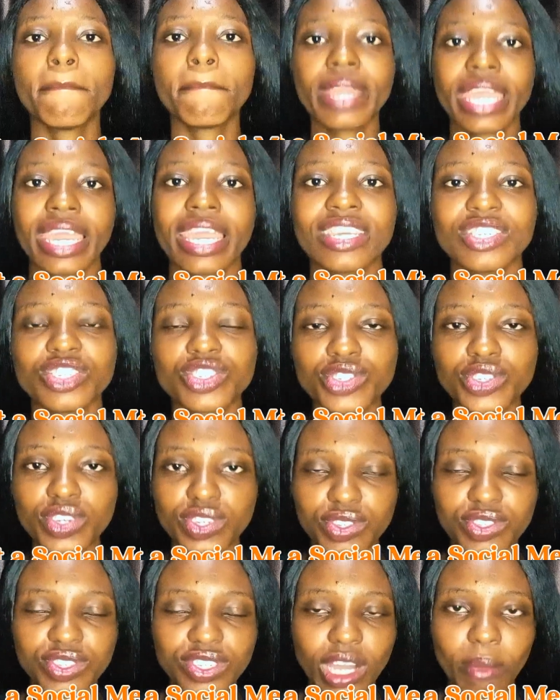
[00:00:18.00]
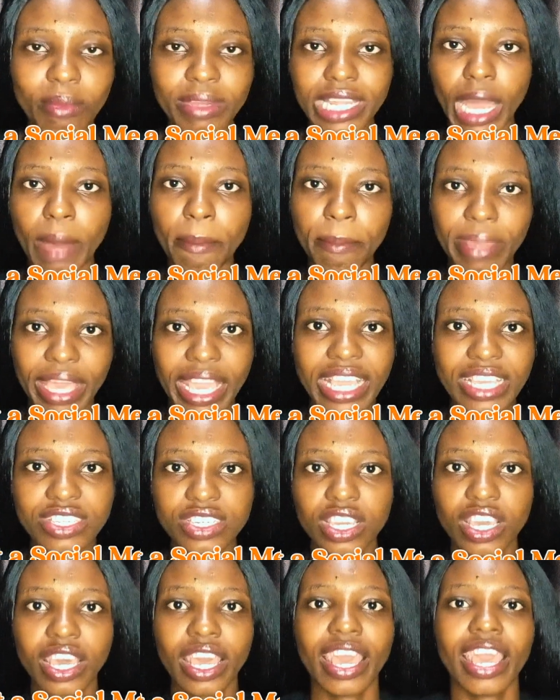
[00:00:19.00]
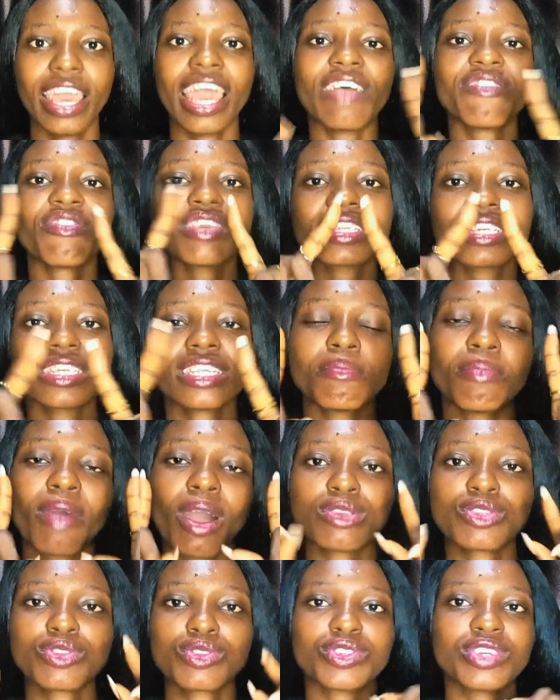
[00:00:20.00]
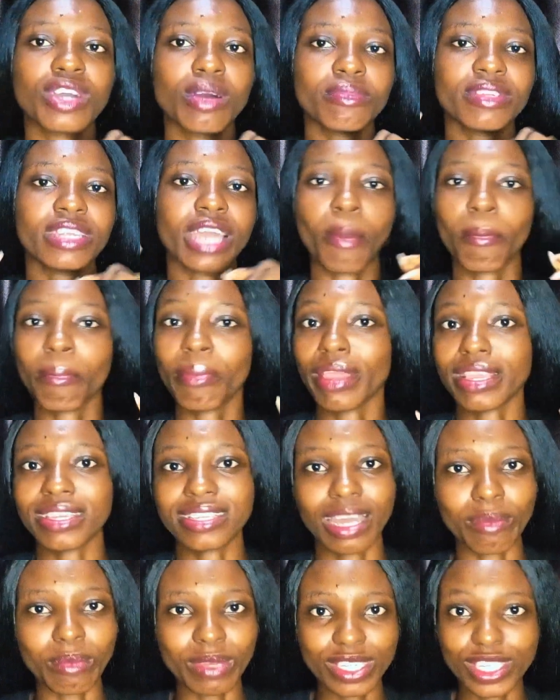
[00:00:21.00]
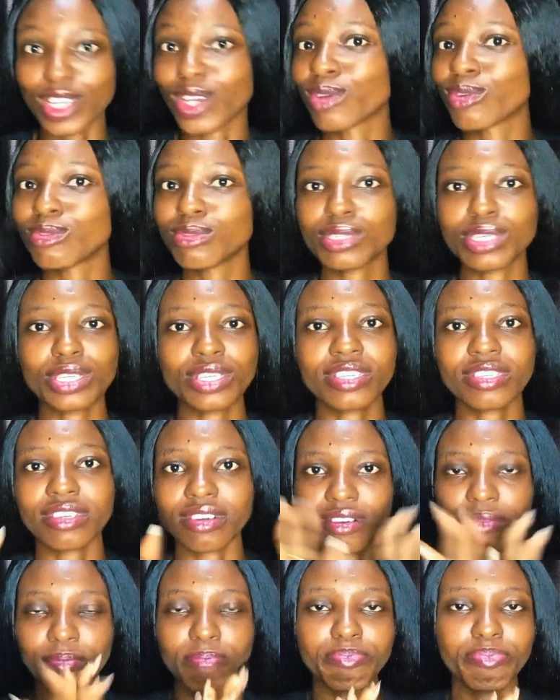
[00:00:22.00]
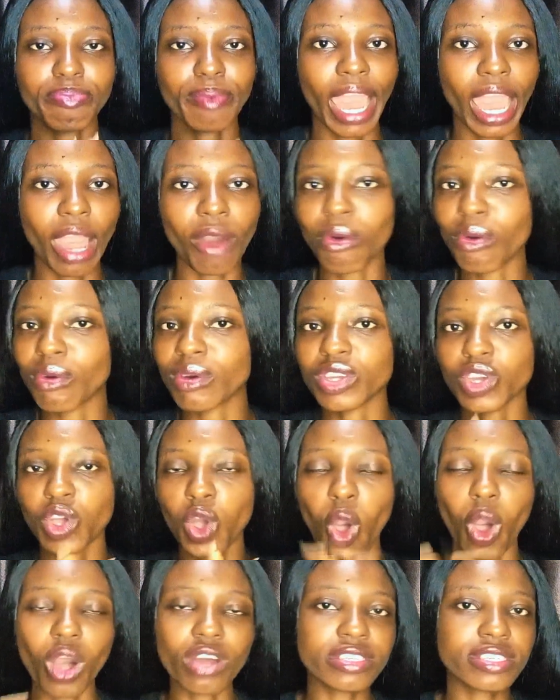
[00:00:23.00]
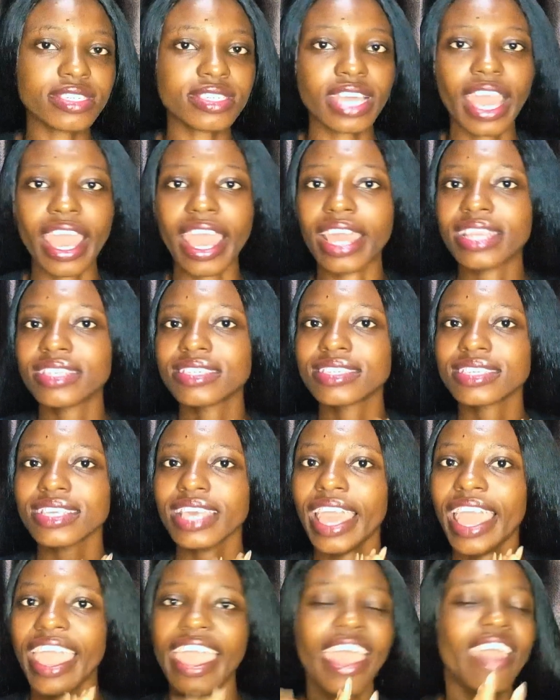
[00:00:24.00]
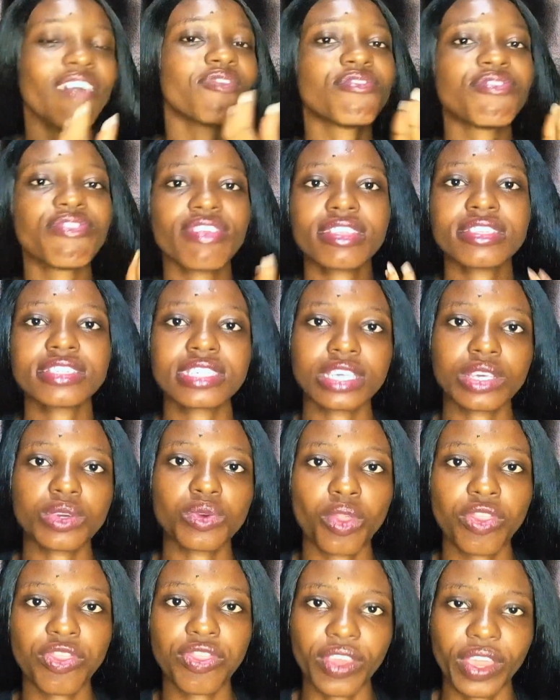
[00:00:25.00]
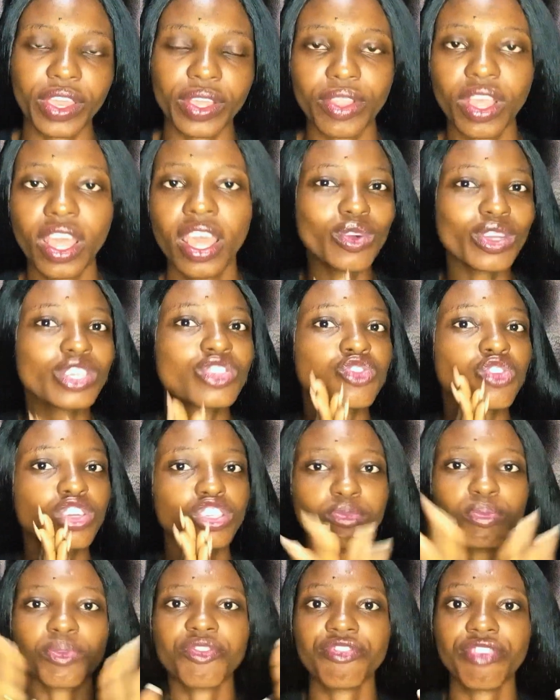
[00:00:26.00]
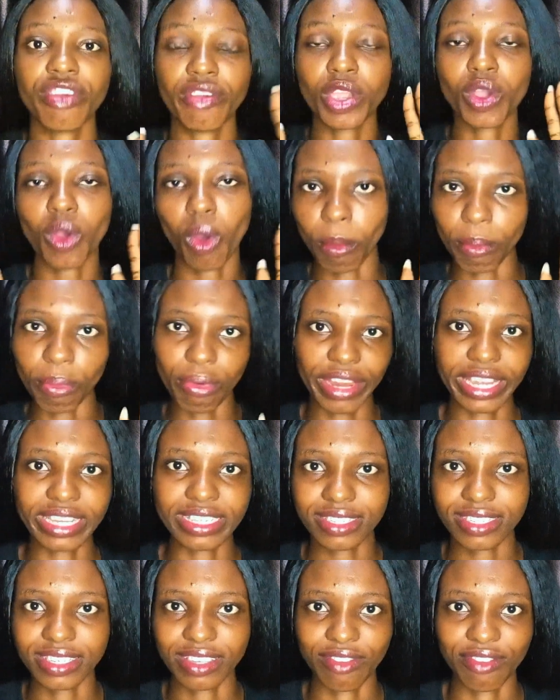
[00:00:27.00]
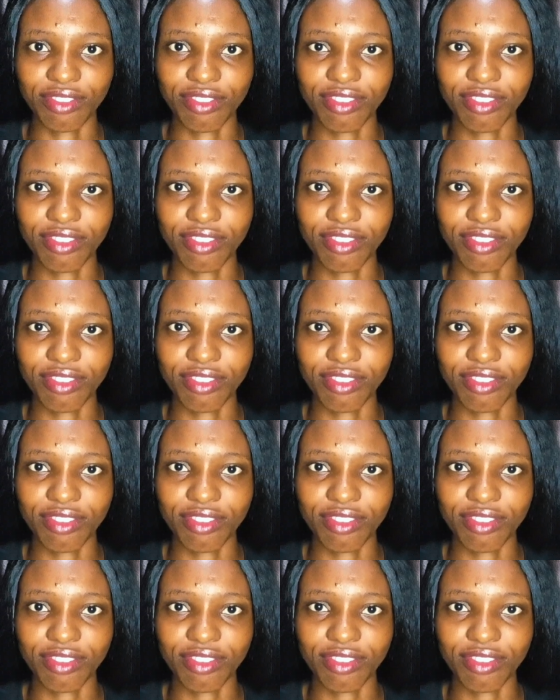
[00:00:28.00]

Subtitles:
page, your social media page. Everything about social media page, that means including the bio, the content, every single thing. It's going to be very comprehensive.